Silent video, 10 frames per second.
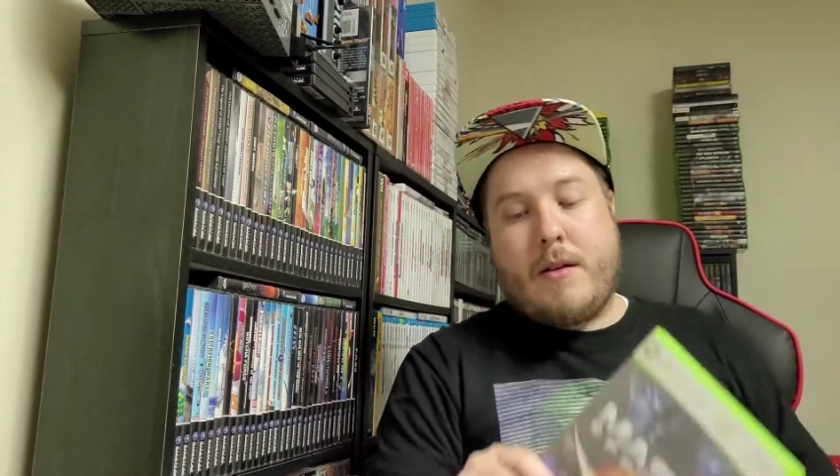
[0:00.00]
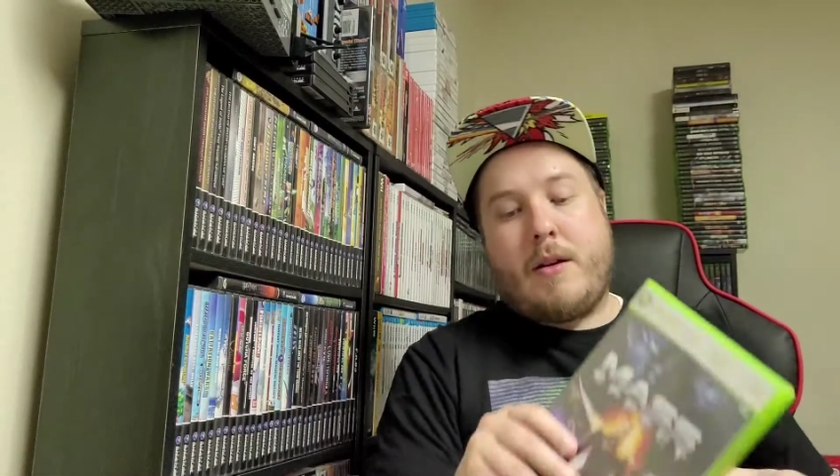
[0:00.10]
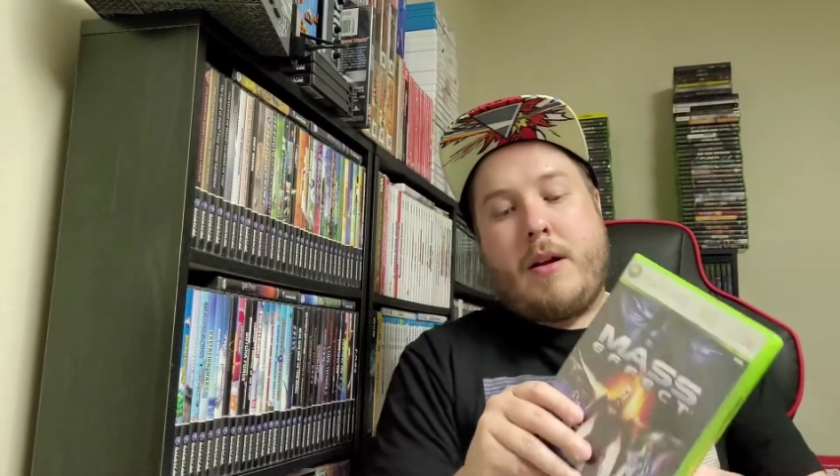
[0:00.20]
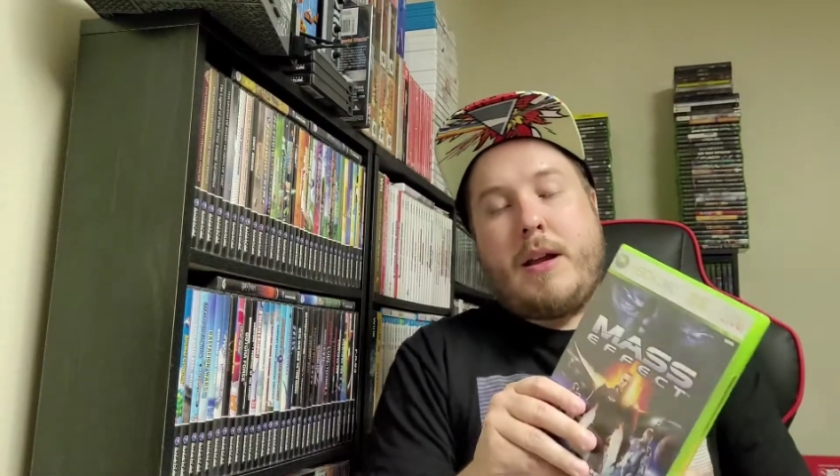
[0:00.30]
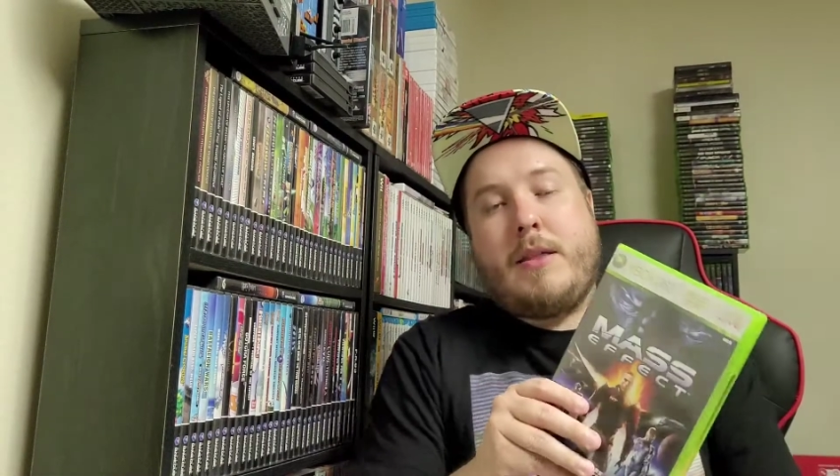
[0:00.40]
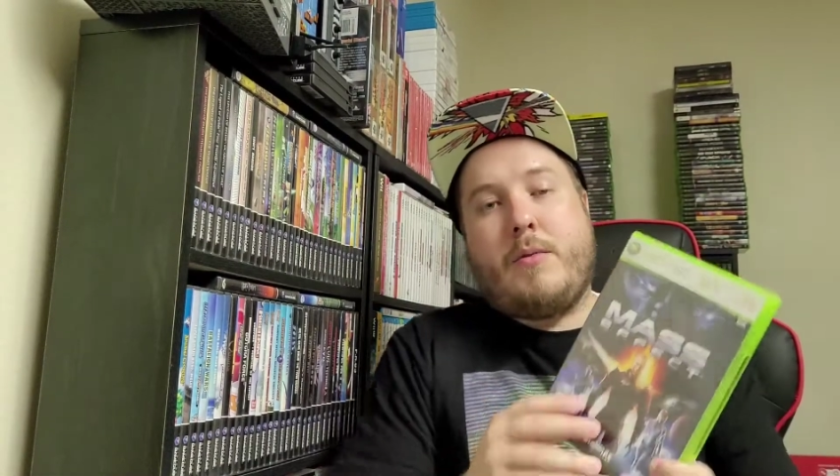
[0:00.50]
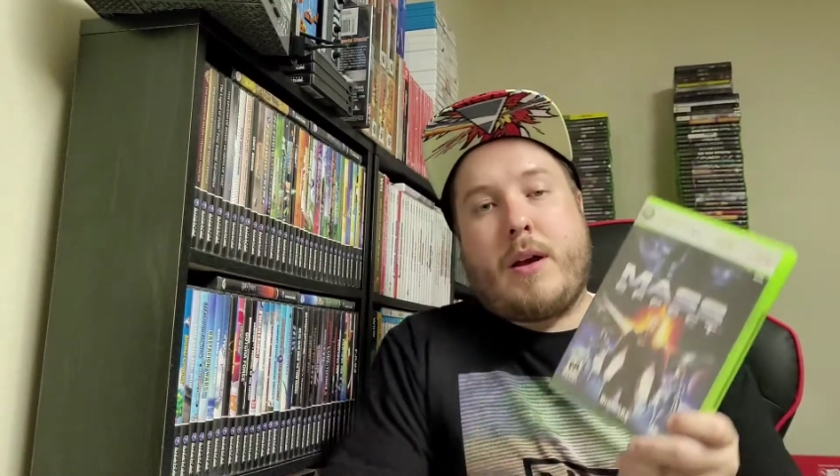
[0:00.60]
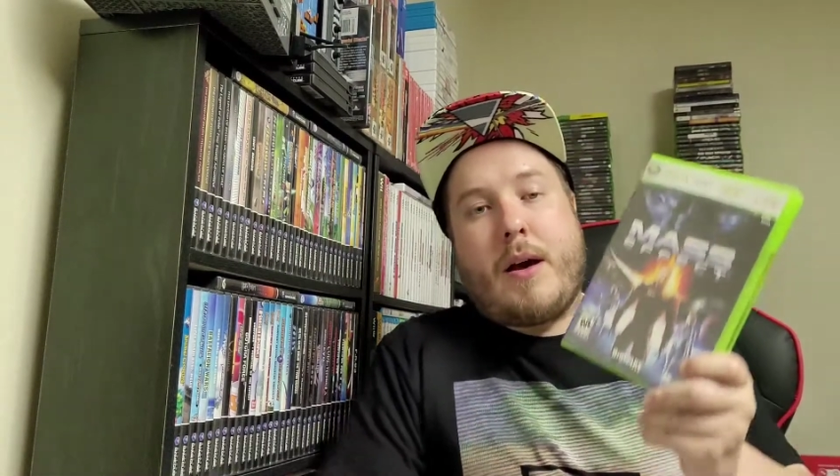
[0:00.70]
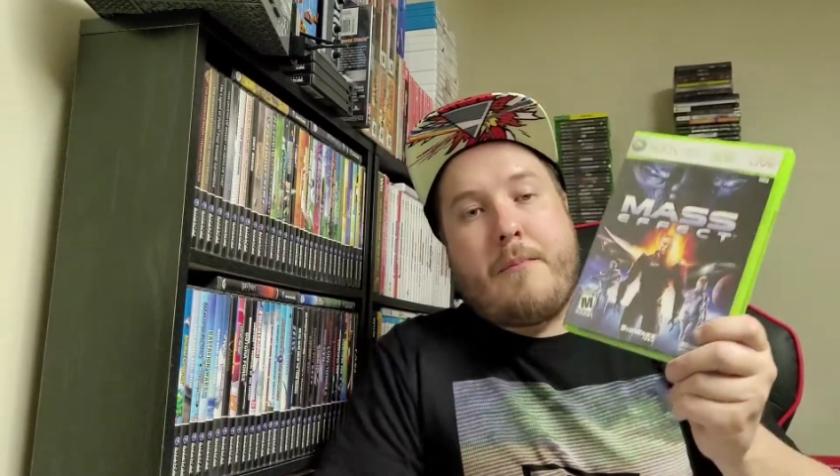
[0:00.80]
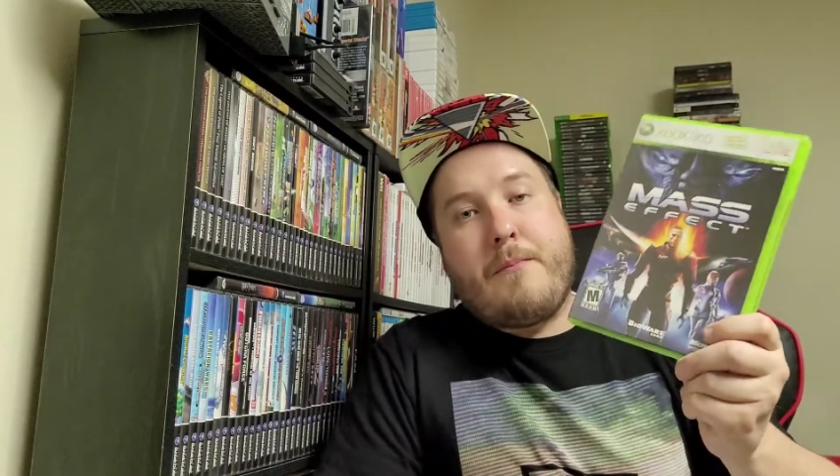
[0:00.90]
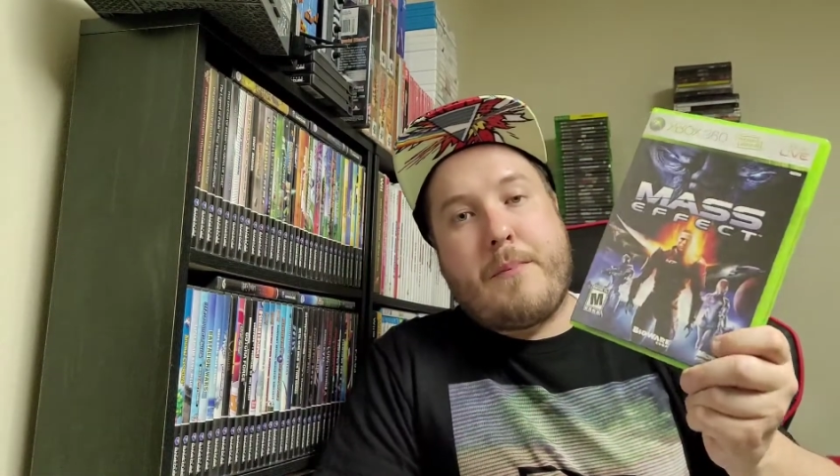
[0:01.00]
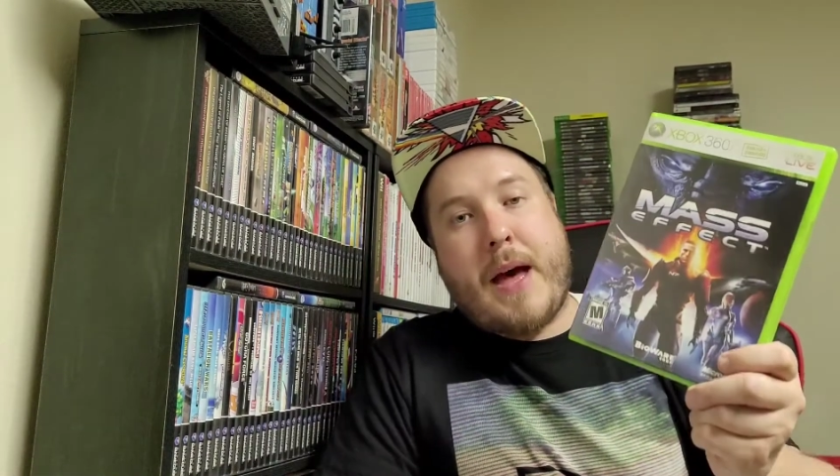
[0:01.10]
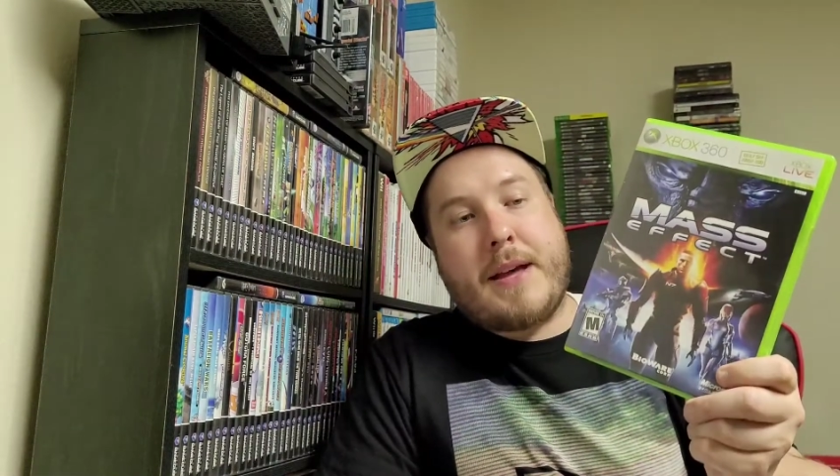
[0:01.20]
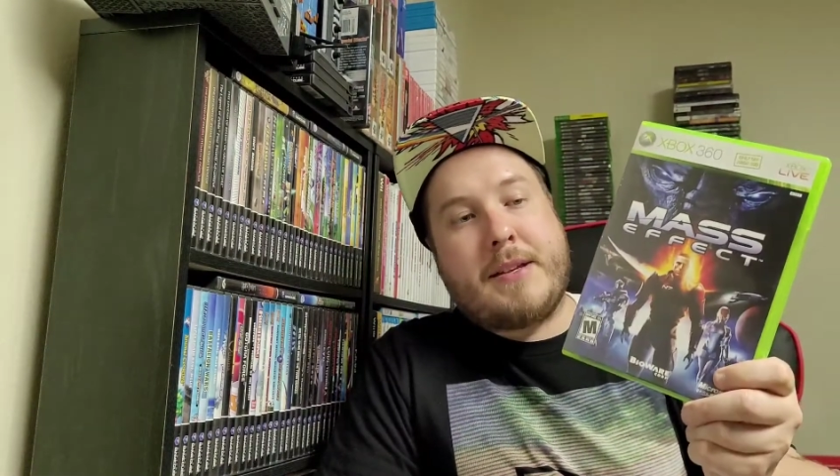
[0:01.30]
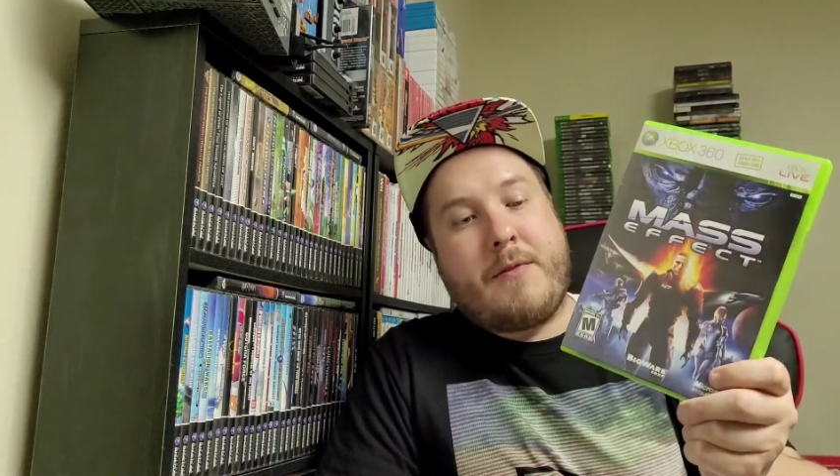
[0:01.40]
Alright, then we got
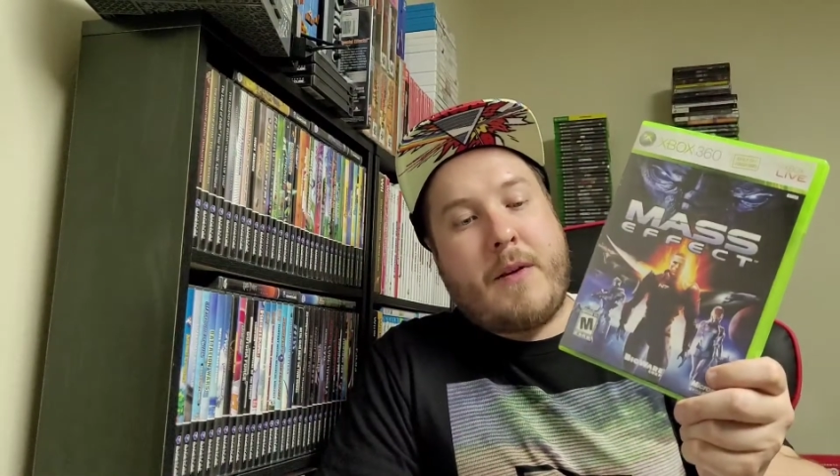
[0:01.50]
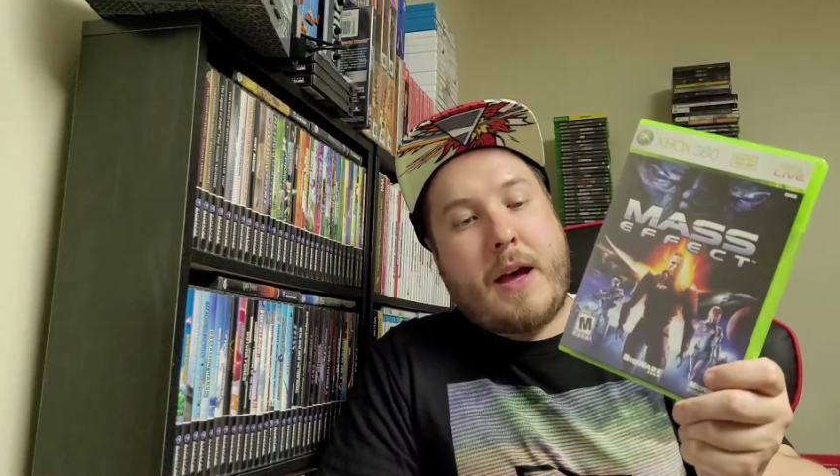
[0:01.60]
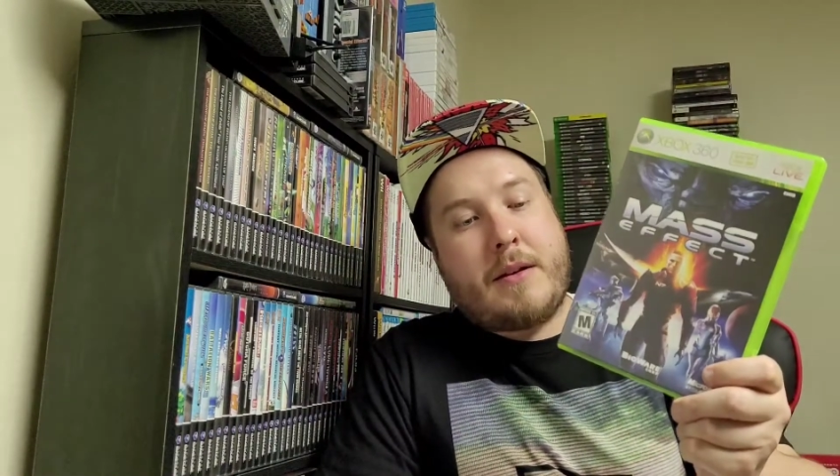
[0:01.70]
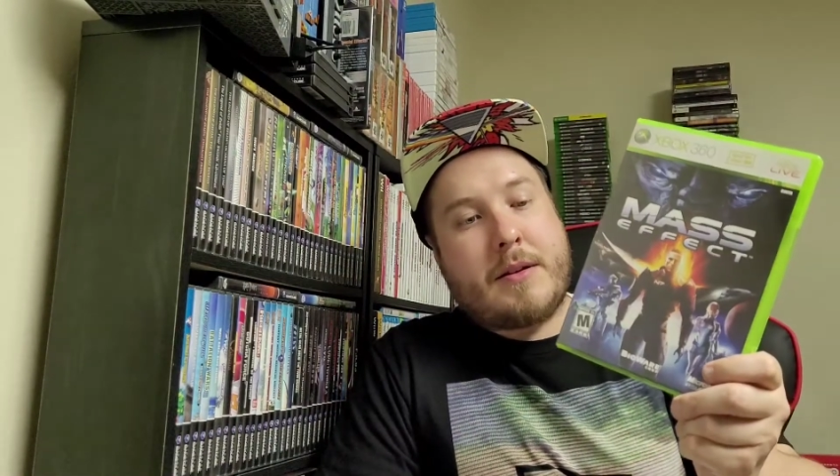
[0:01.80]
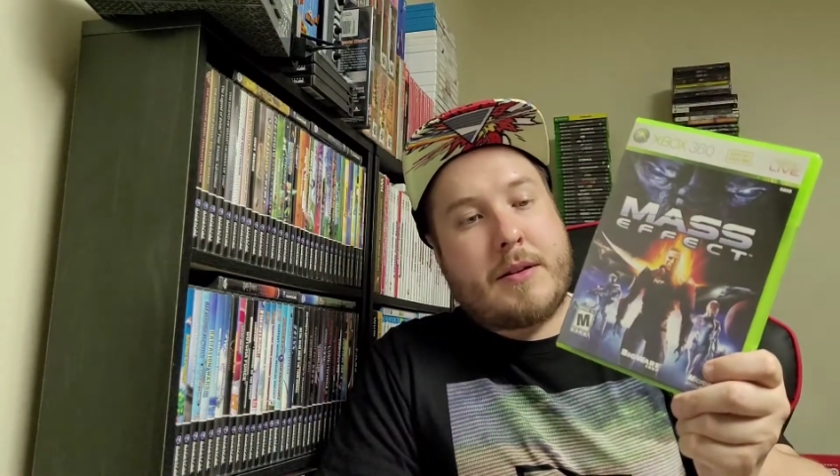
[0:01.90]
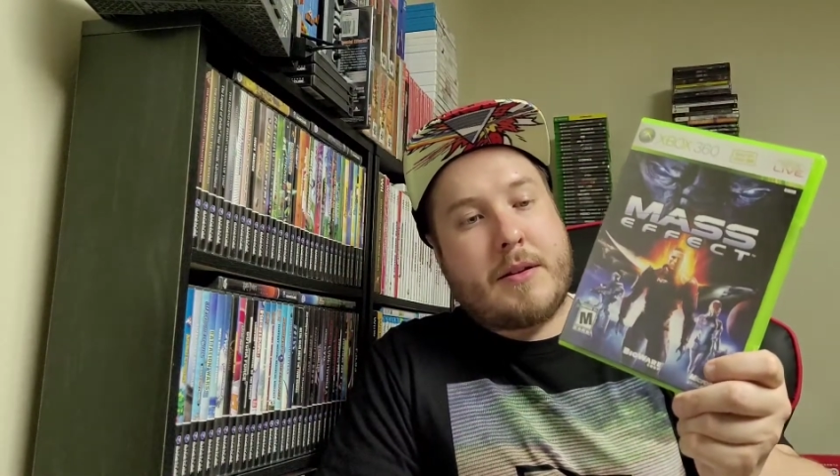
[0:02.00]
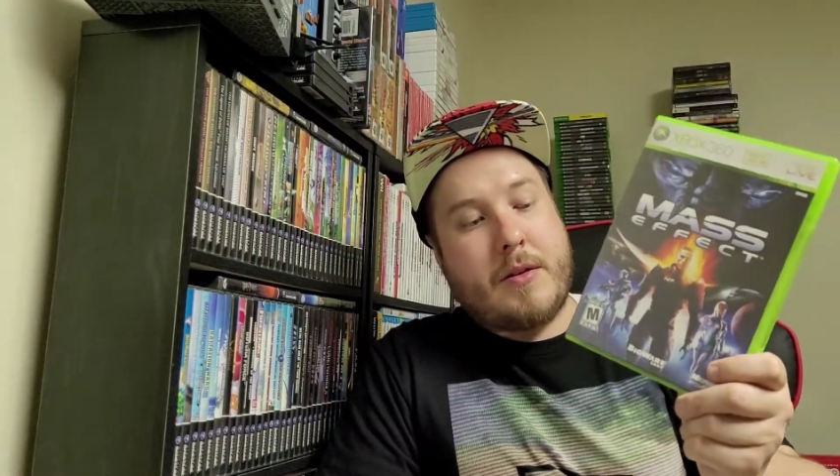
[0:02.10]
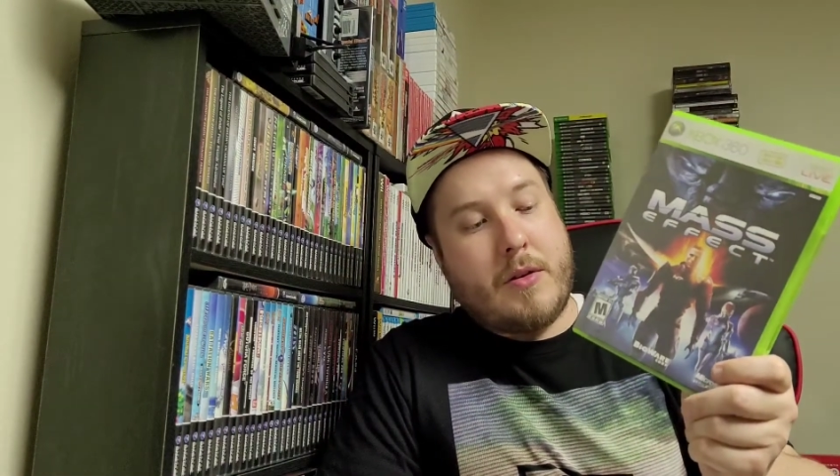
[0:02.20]
Mass Effect,